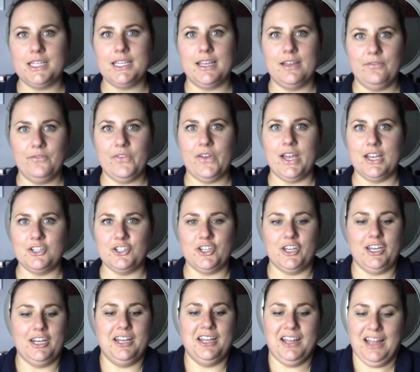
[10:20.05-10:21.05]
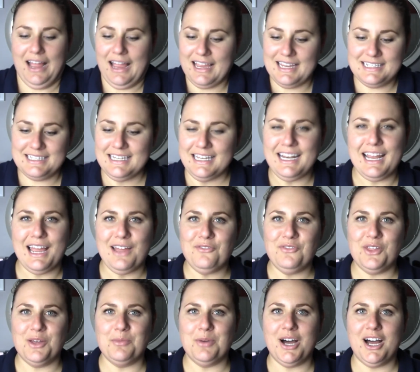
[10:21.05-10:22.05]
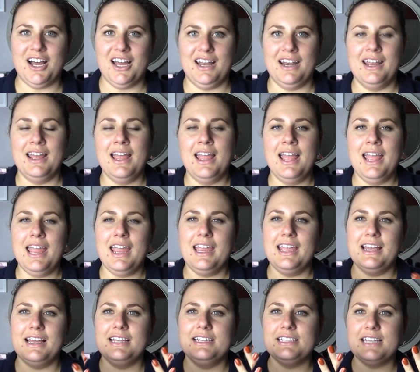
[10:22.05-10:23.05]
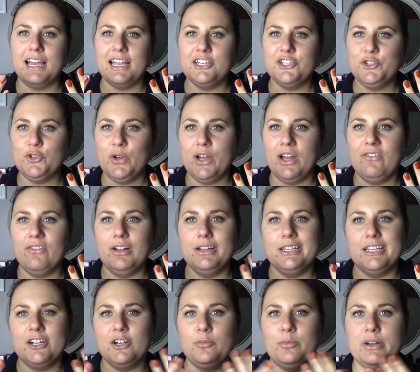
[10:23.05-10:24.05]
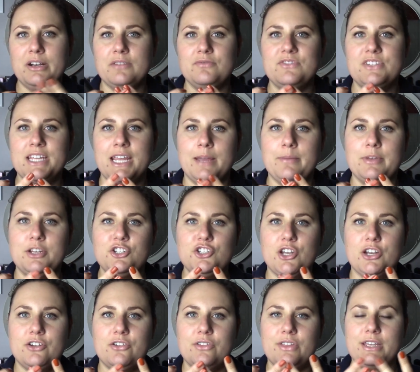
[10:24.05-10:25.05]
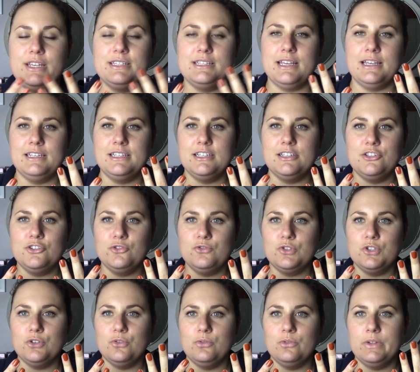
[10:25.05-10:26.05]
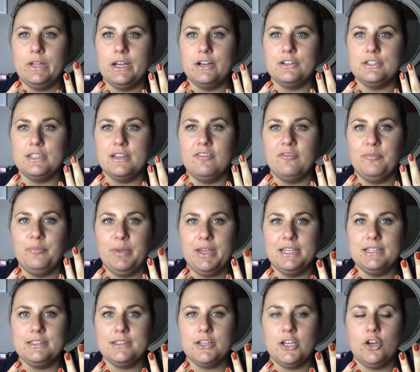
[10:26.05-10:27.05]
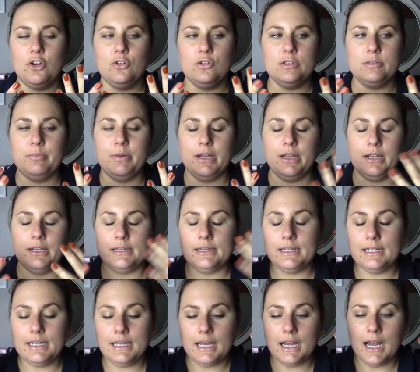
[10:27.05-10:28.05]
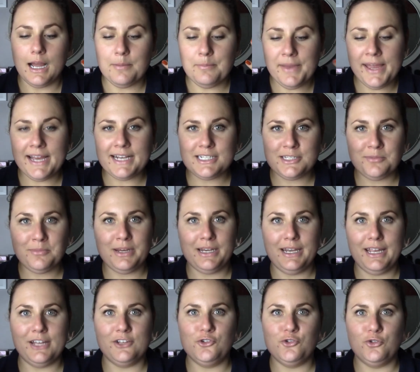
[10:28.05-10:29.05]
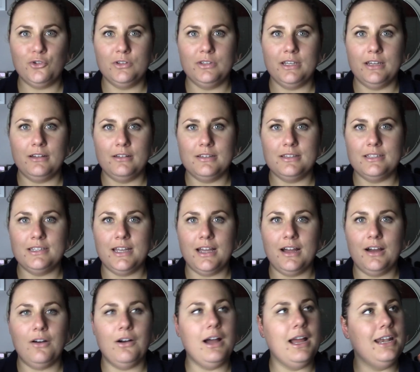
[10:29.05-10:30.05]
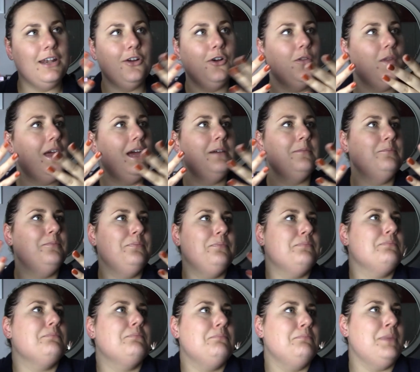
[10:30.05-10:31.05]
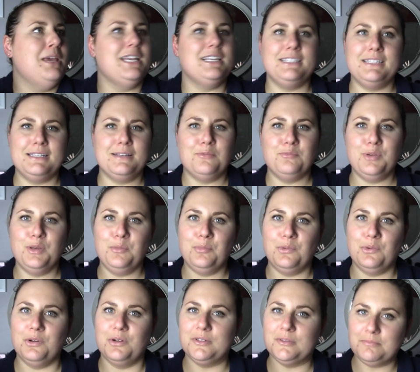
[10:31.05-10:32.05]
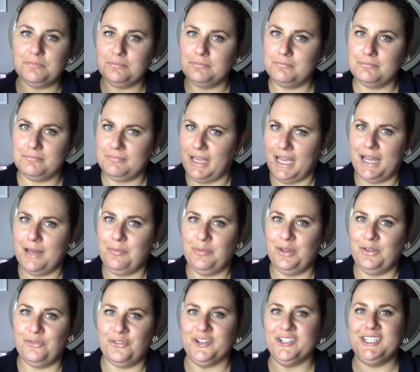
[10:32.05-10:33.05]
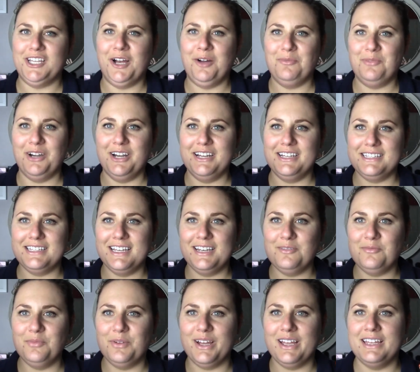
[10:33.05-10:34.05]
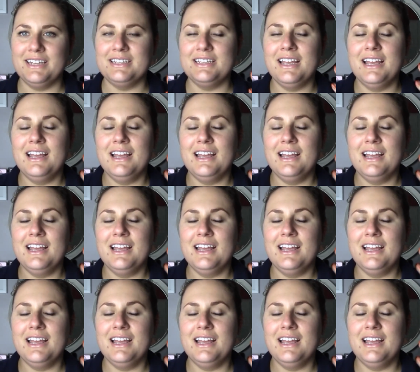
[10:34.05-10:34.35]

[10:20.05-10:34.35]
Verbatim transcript: Confession, I did have them on, and I do have a little bit of damage under this. I did do two layers of base coat, but I'm back to my natural nails now. I know that makes some people happy for some reason, but